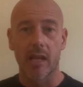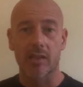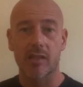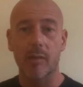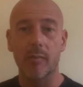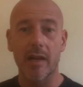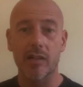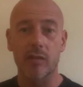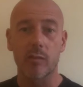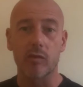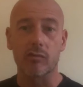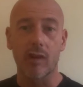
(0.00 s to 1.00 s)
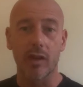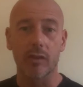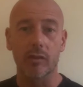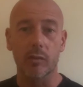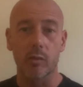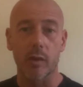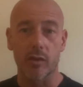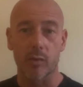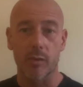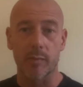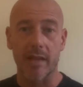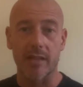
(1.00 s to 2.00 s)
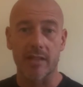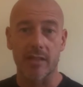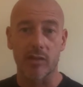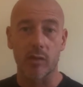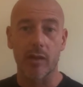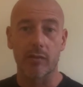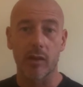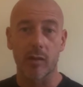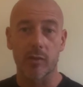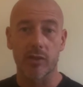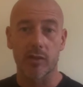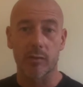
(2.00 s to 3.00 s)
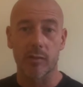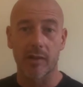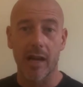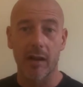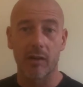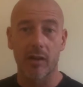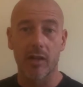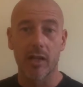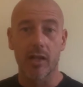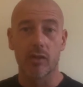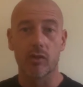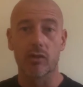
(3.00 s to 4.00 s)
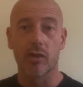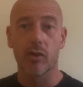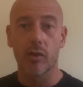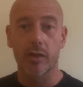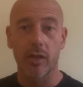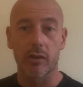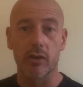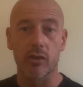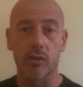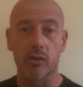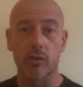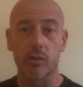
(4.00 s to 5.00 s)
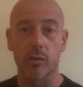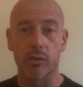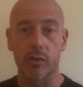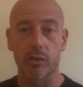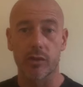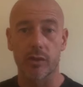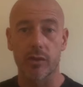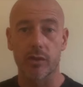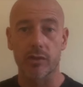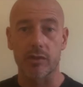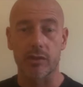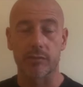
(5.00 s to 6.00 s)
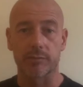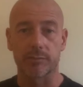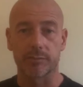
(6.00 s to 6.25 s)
A submaximal run, which was paced at 12 kilometers per hour using audio cues, was also used.